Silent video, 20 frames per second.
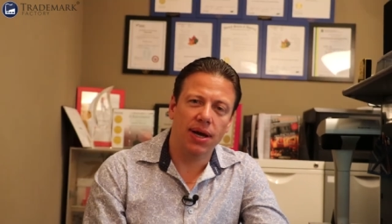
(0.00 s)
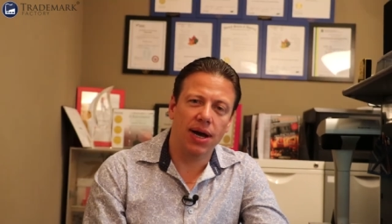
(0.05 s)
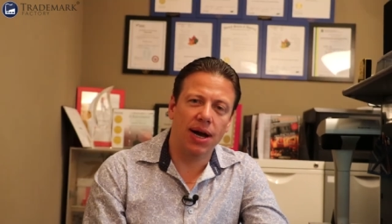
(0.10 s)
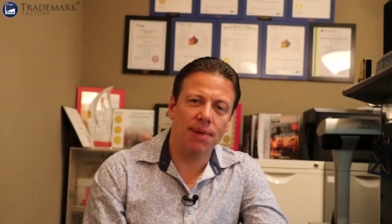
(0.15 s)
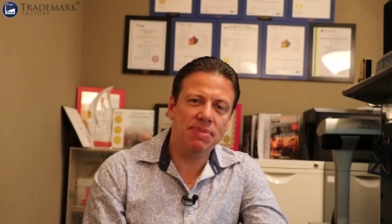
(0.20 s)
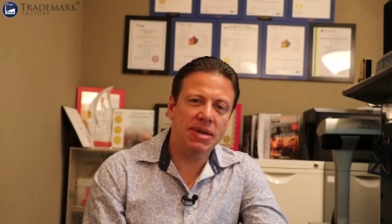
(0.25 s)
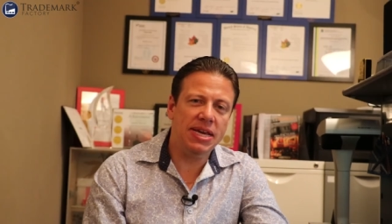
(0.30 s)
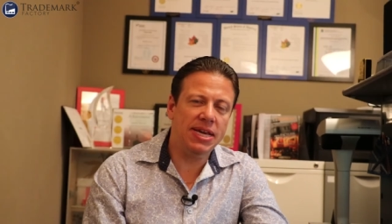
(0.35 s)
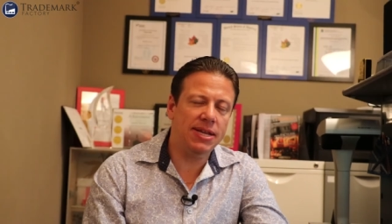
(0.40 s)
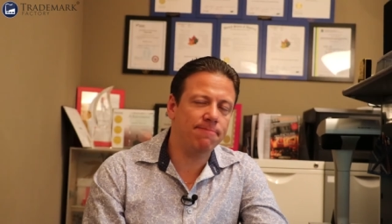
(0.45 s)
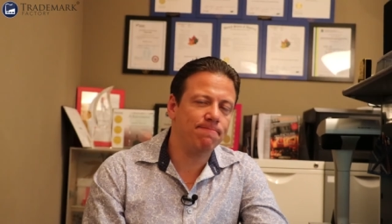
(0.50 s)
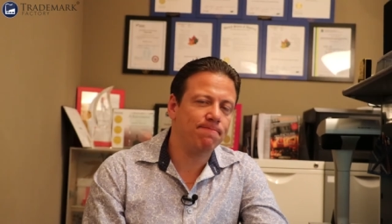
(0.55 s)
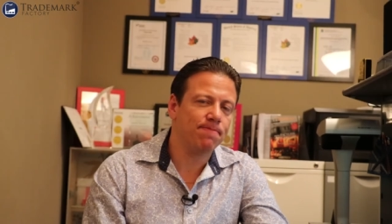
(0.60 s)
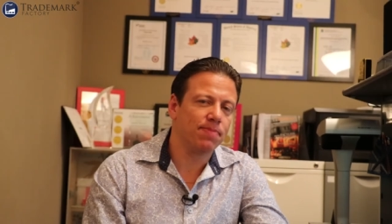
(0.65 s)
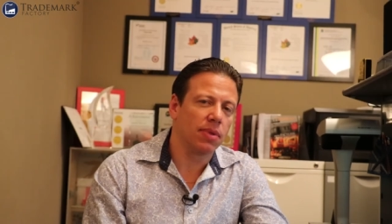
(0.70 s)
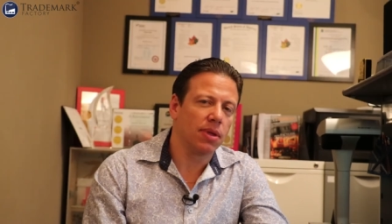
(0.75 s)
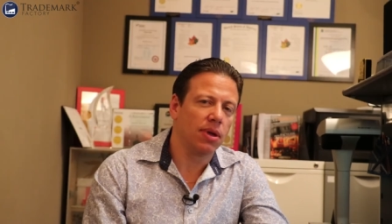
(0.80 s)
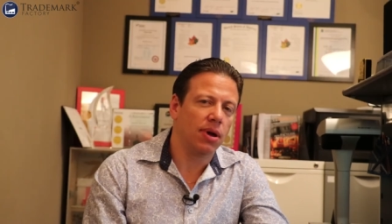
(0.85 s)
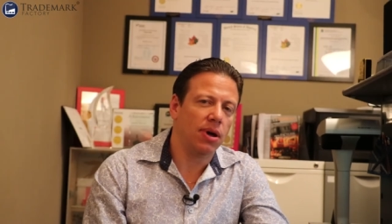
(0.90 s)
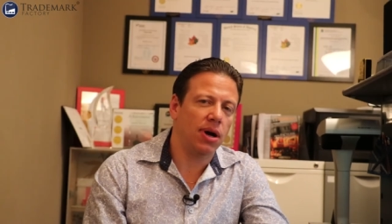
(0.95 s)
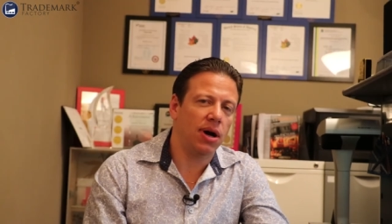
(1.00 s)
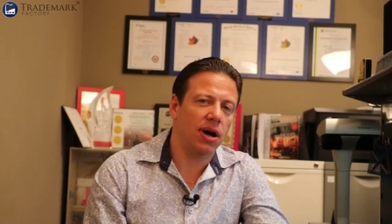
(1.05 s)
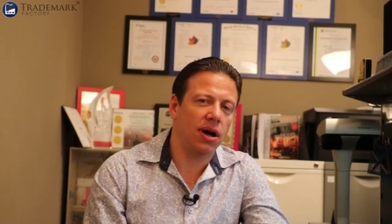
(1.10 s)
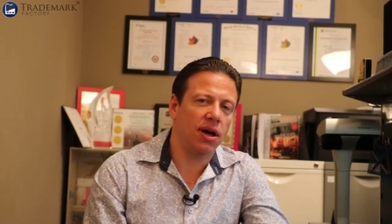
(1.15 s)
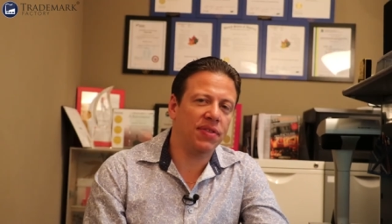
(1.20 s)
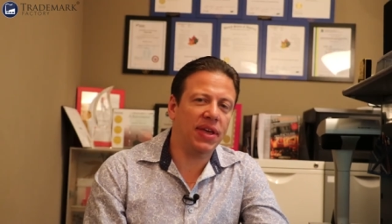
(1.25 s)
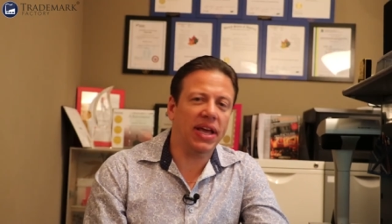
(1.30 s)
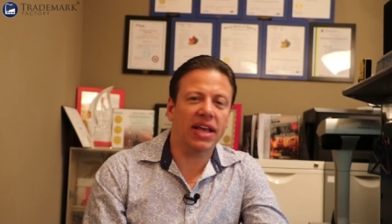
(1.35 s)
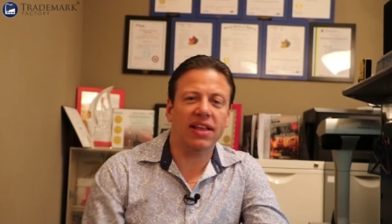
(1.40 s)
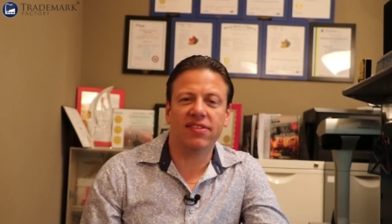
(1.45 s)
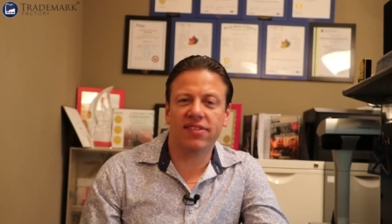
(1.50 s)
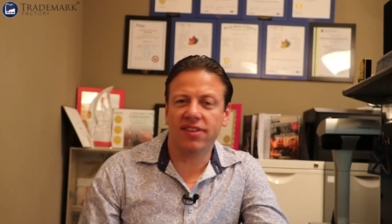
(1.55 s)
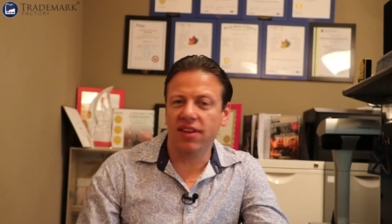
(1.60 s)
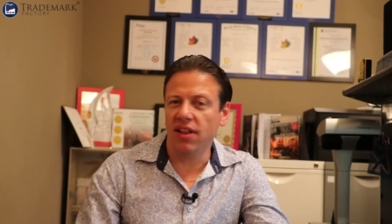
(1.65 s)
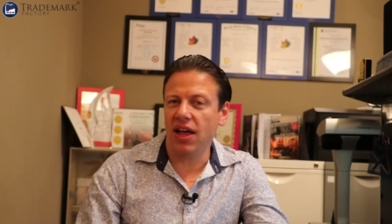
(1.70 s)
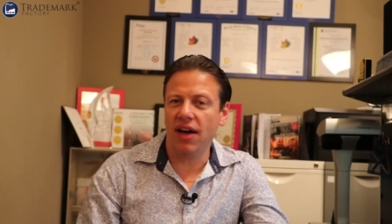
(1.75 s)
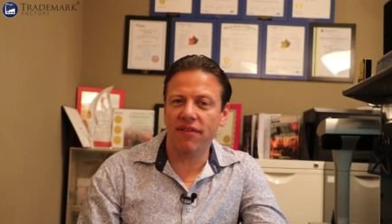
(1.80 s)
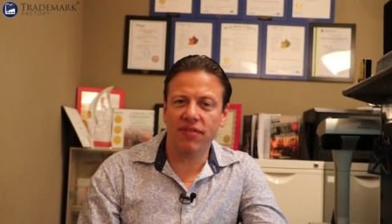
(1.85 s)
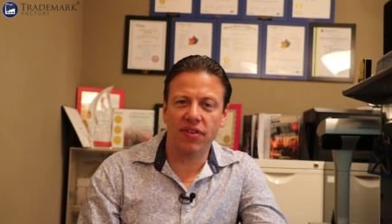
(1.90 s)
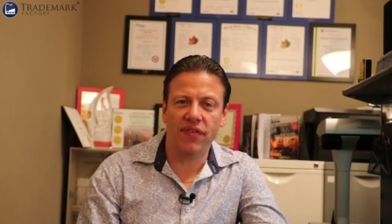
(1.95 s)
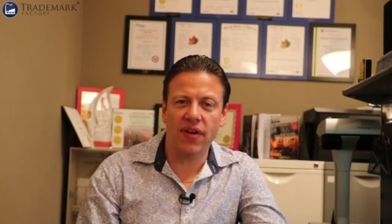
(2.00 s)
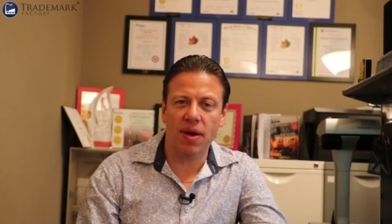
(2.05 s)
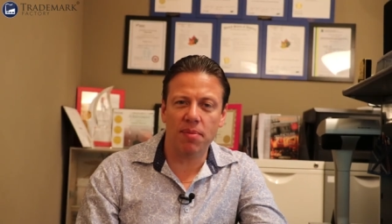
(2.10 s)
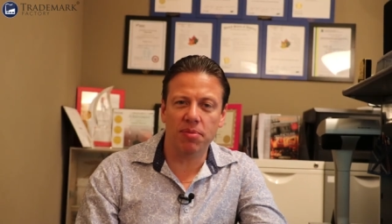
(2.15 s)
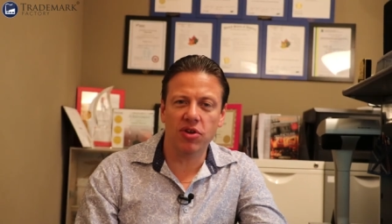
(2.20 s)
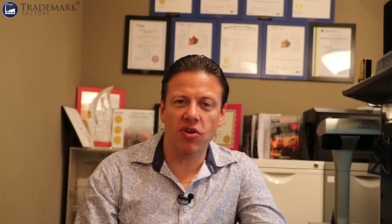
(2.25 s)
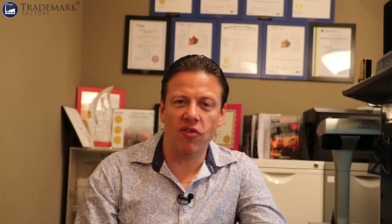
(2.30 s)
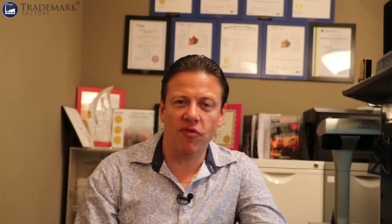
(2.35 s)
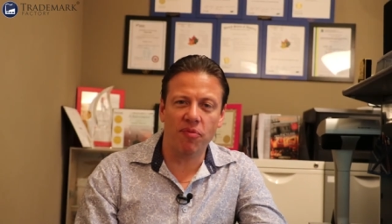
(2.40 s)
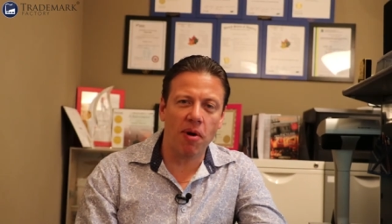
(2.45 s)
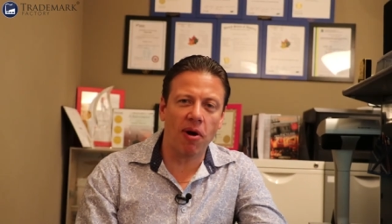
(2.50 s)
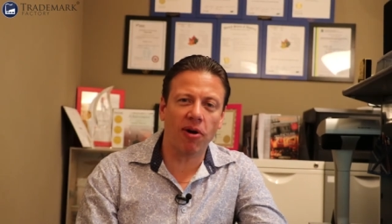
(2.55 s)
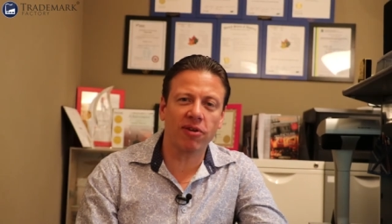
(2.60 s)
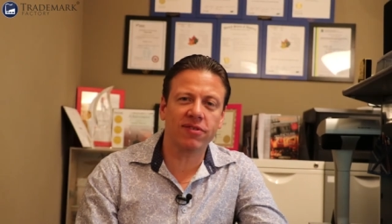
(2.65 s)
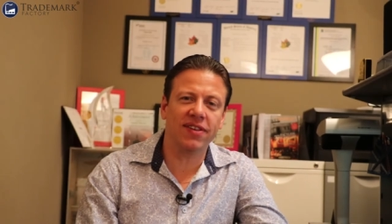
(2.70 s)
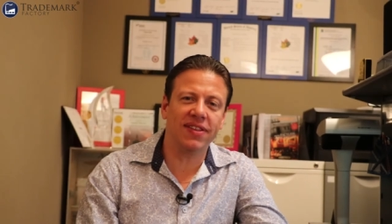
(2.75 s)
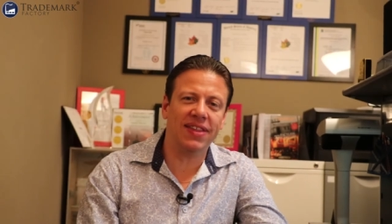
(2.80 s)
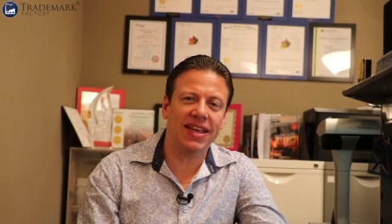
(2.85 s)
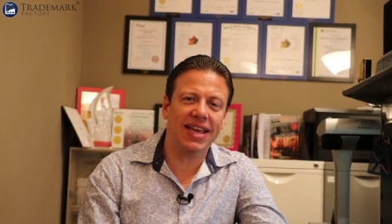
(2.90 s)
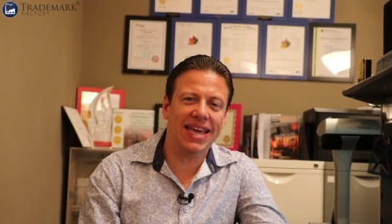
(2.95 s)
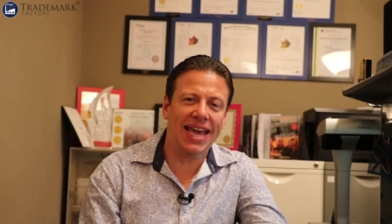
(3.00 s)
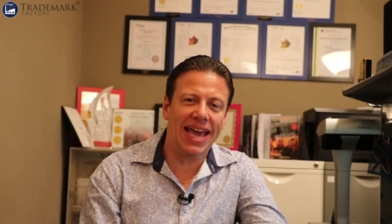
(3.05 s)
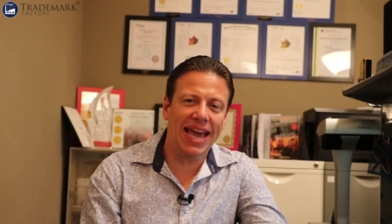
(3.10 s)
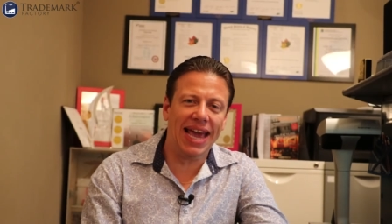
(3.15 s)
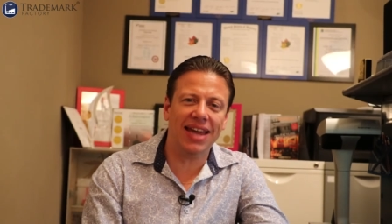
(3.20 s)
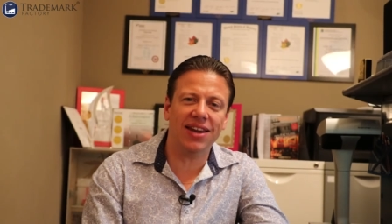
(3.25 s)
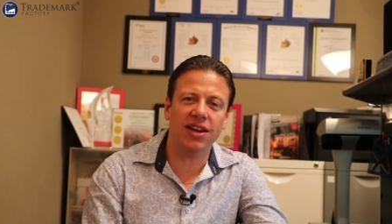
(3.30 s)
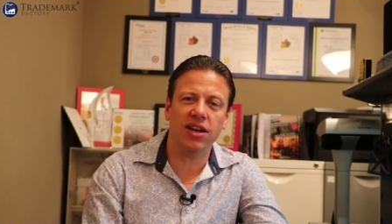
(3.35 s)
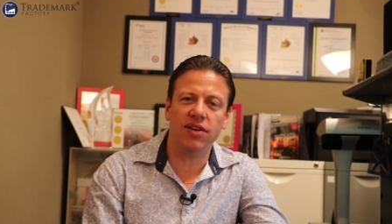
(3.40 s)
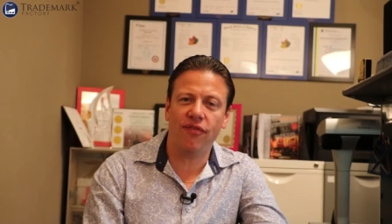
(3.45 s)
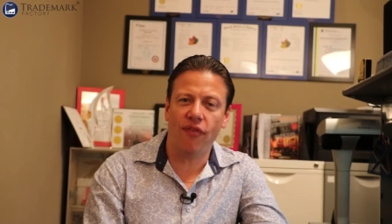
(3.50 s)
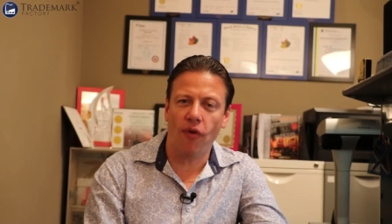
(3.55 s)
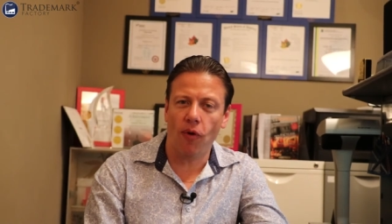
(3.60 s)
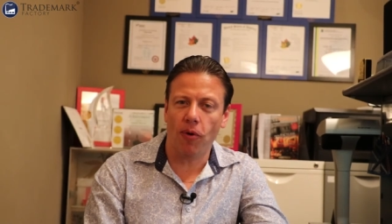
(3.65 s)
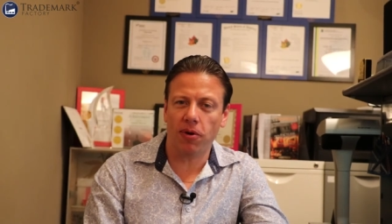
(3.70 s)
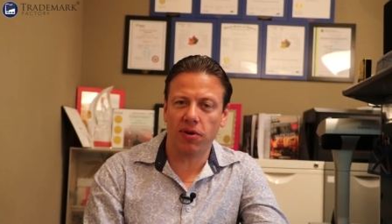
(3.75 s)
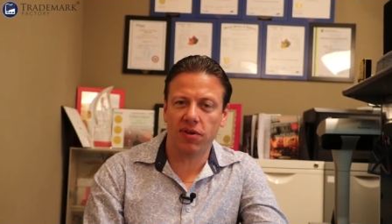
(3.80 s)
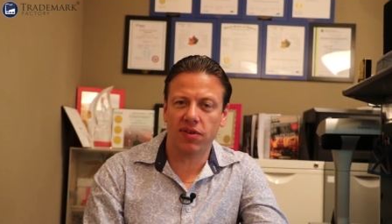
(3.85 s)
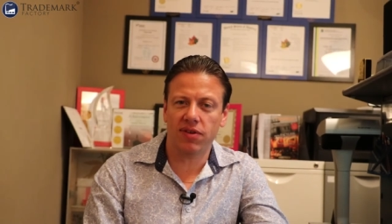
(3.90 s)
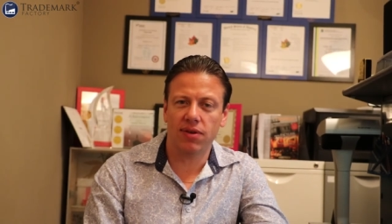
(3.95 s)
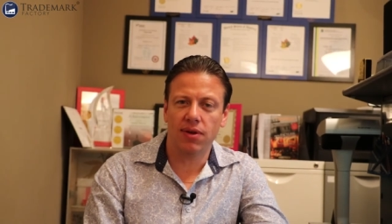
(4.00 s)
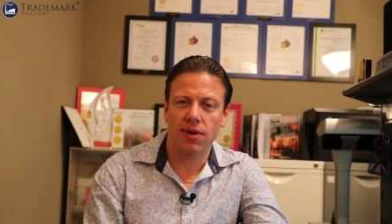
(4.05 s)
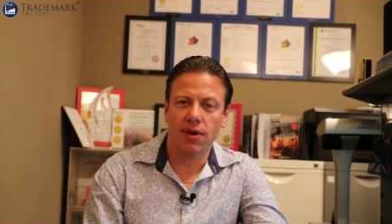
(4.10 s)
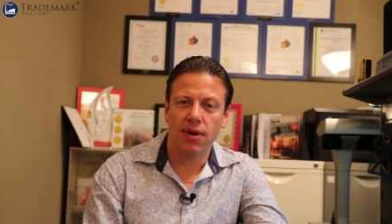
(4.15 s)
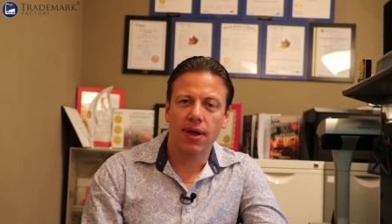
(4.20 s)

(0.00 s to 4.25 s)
I mean, uh, they still have the family of marks that they can enforce